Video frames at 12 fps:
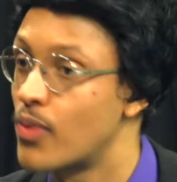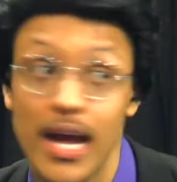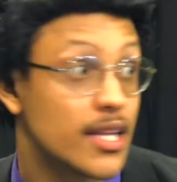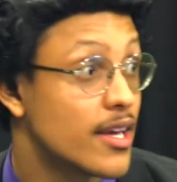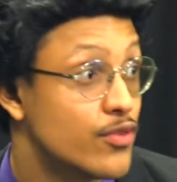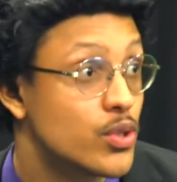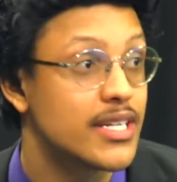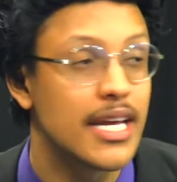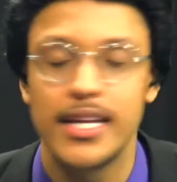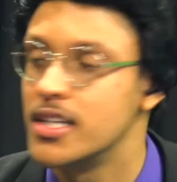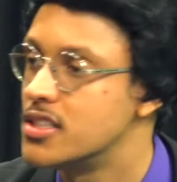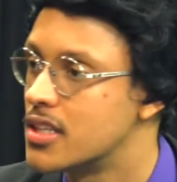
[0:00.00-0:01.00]
Riley, if you could
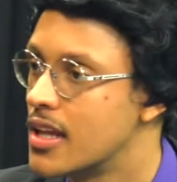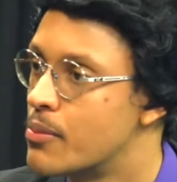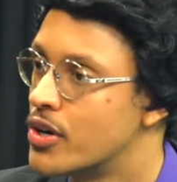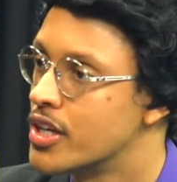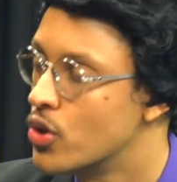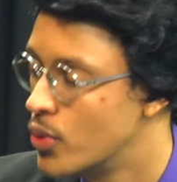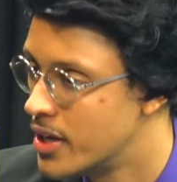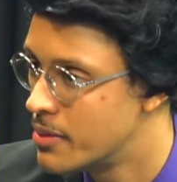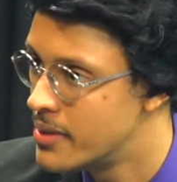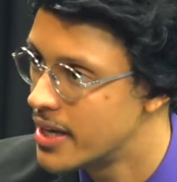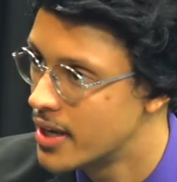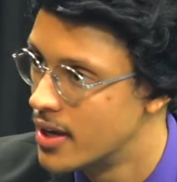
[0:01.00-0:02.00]
date any celebrity, who would
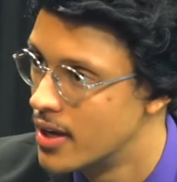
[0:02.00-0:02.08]
it be?